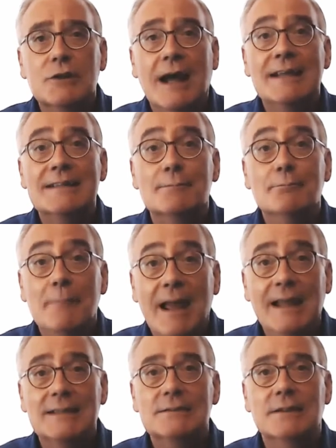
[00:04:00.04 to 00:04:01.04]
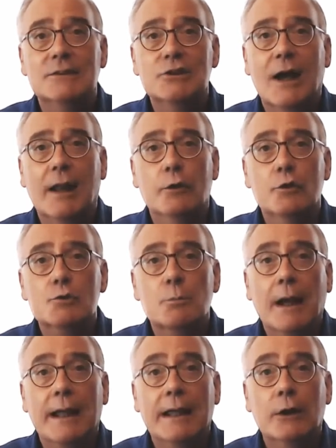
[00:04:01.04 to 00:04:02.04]
has met the challenge
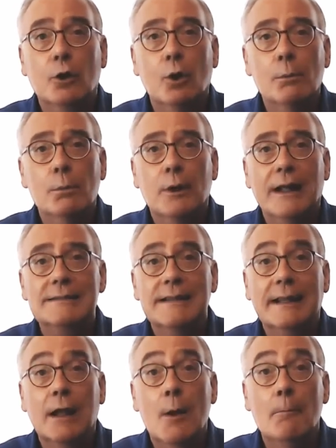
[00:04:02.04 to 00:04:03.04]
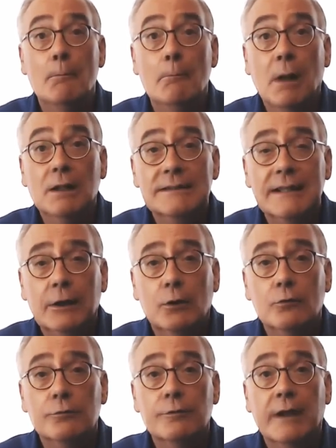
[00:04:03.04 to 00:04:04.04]
by incorporating
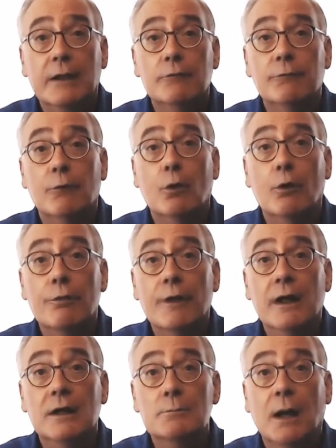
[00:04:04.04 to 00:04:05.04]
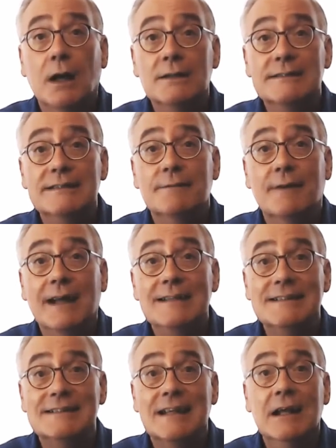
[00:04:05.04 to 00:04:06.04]
MultiConfig for third-party
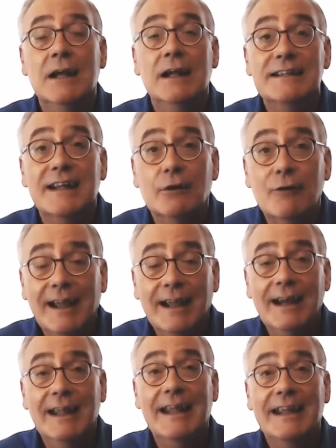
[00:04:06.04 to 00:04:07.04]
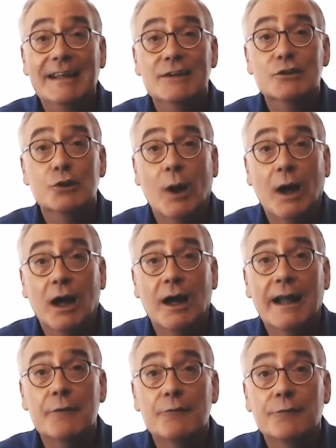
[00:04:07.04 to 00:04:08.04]
devices directly into
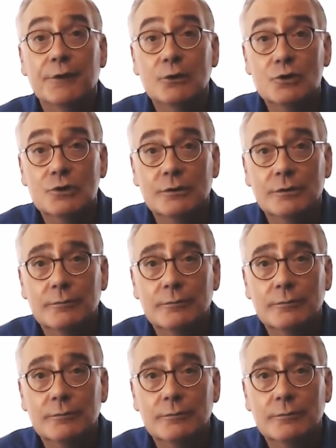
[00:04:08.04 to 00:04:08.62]
HiVision.